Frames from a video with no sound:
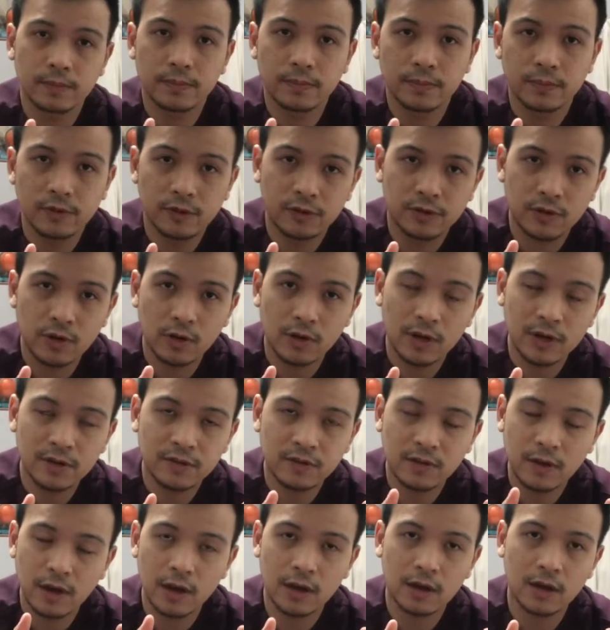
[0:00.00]
So let's
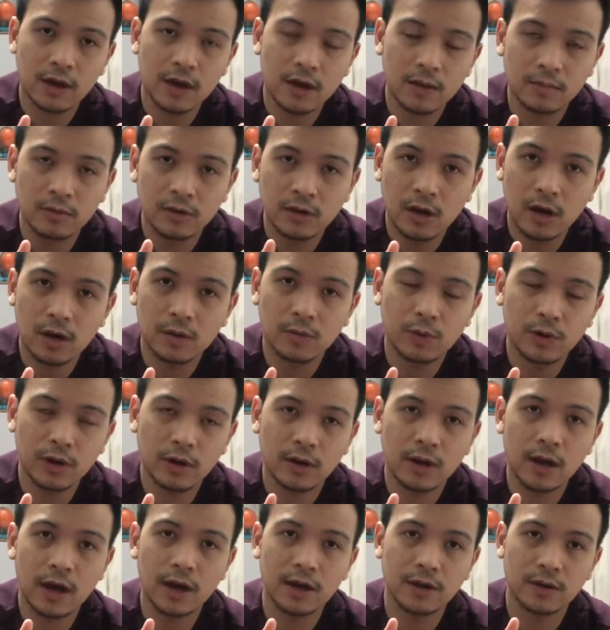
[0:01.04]
say that I'm done with the
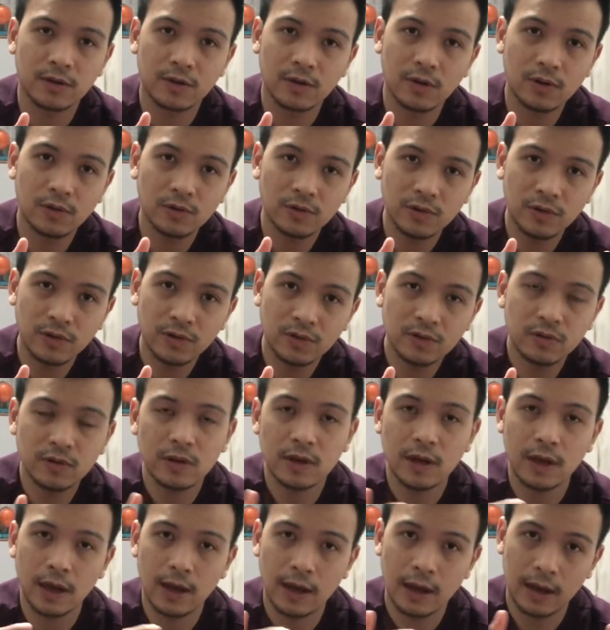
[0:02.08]
diagnosis
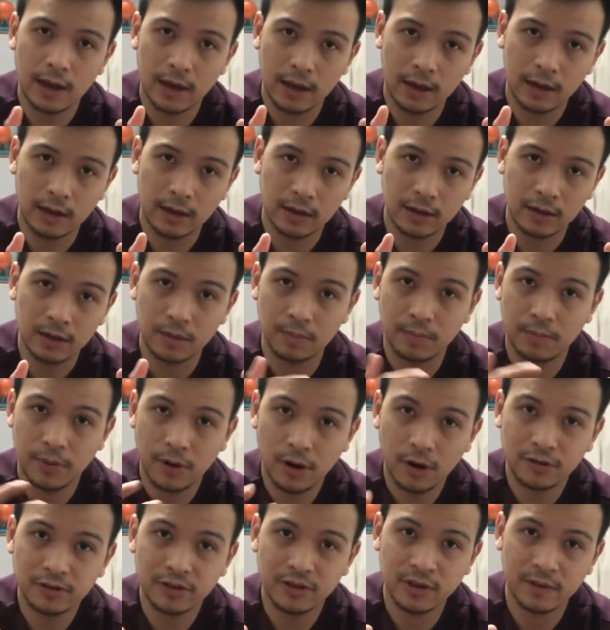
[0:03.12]
and the
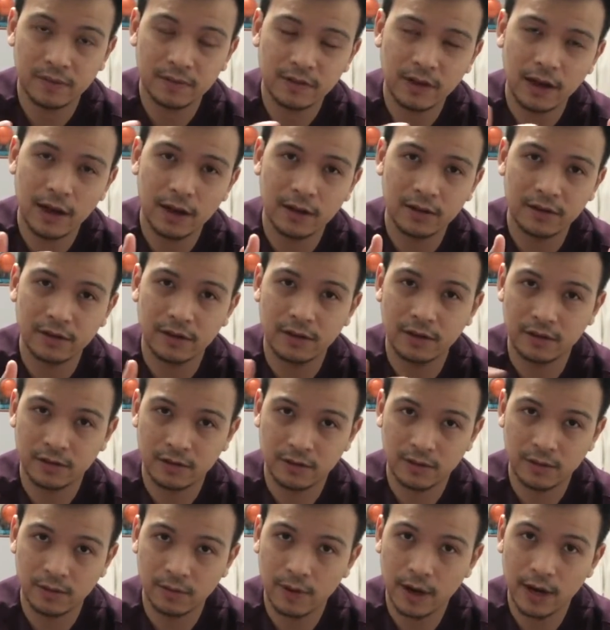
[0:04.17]
positive side is the
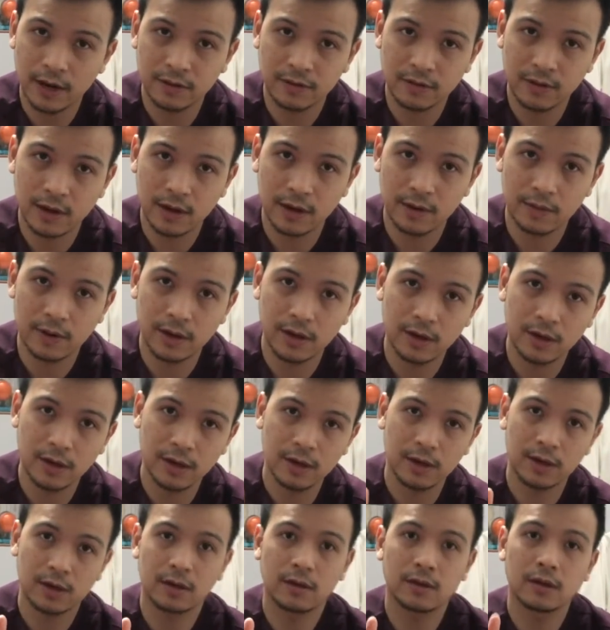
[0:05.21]
right side right here.
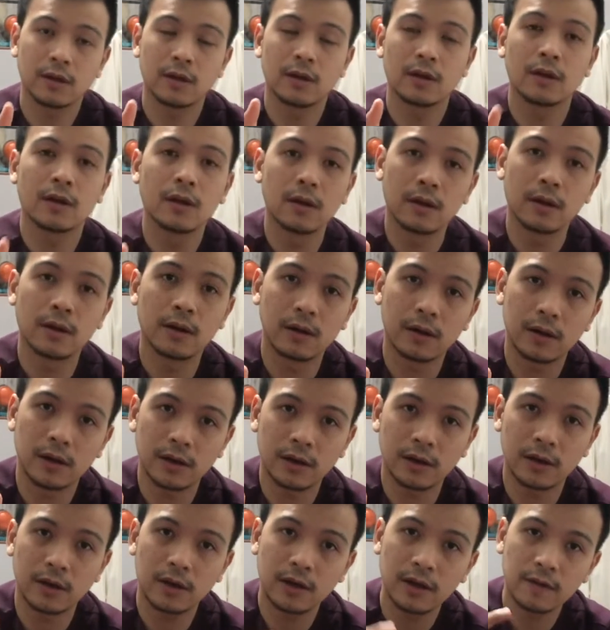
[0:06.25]

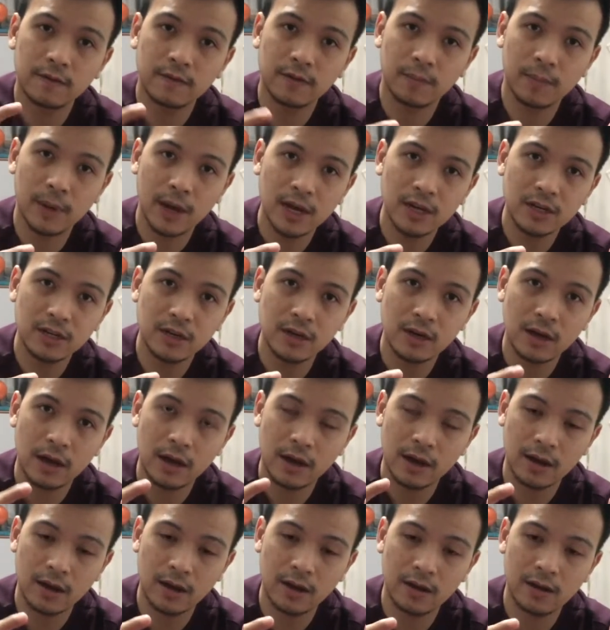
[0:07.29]
If the patient
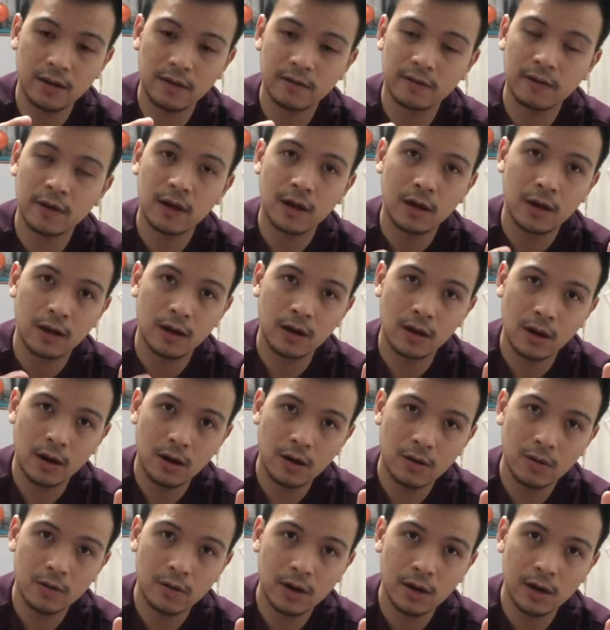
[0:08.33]
have
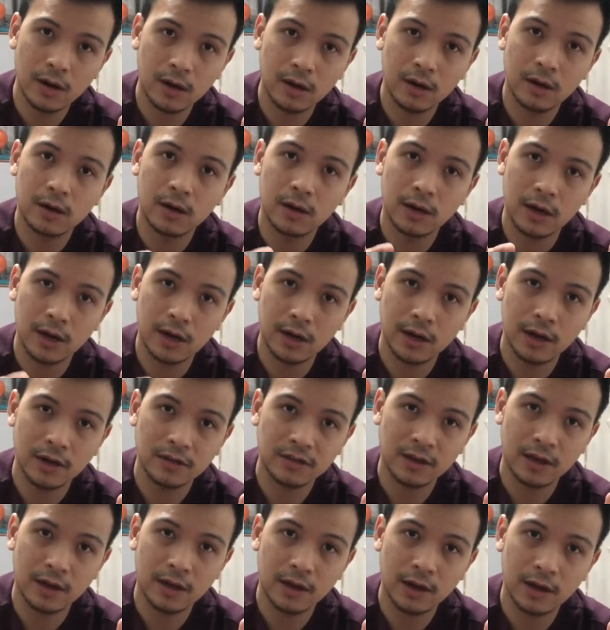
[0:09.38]
lower
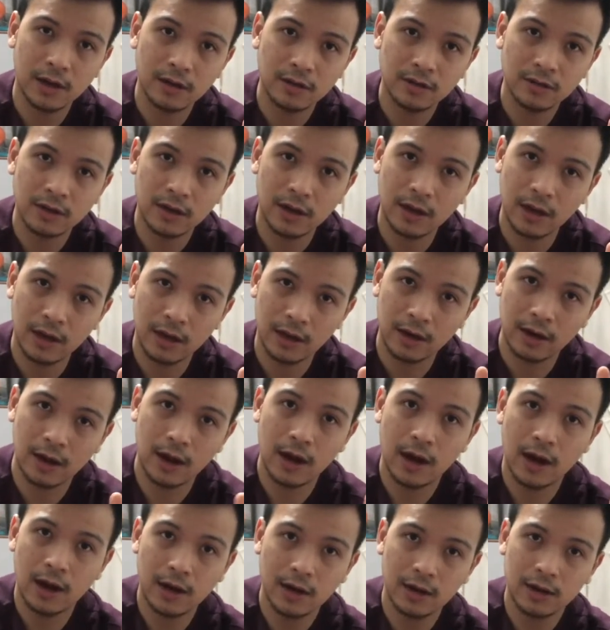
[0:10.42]
ASIS and
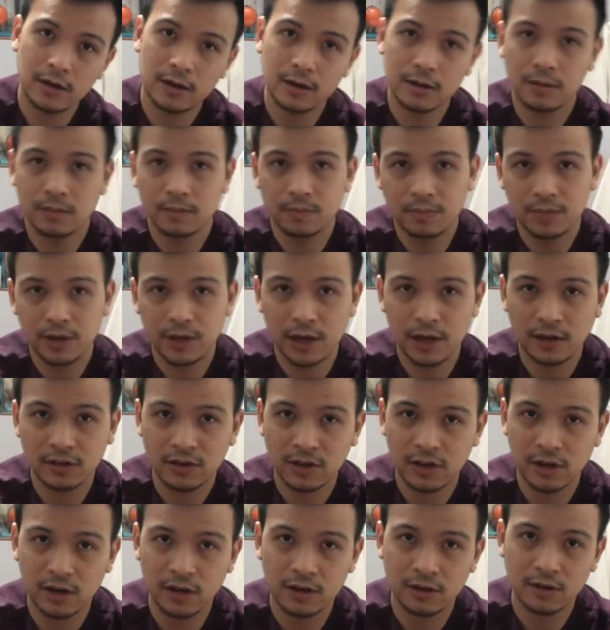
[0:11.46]
higher
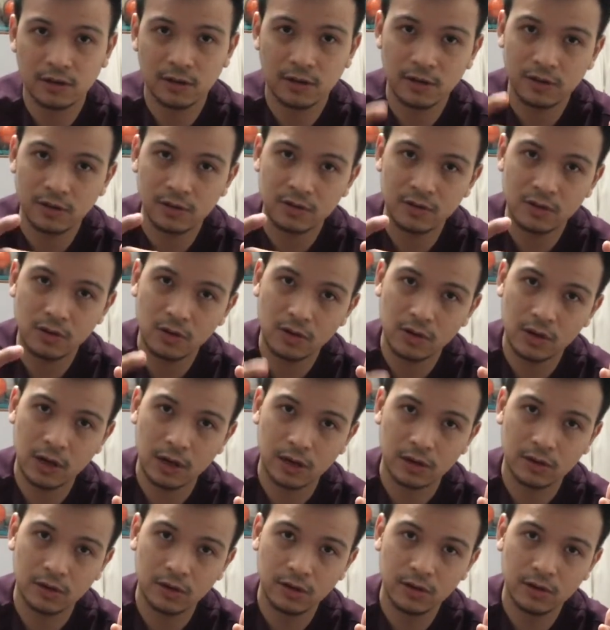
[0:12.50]
PSIS, look like
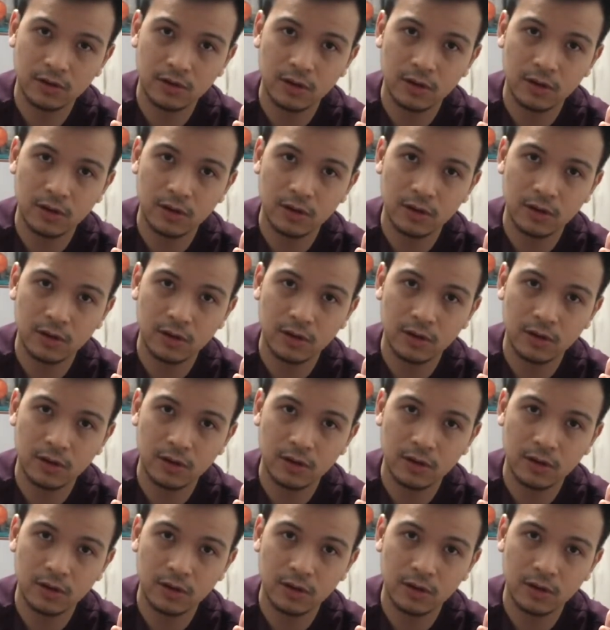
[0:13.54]
this.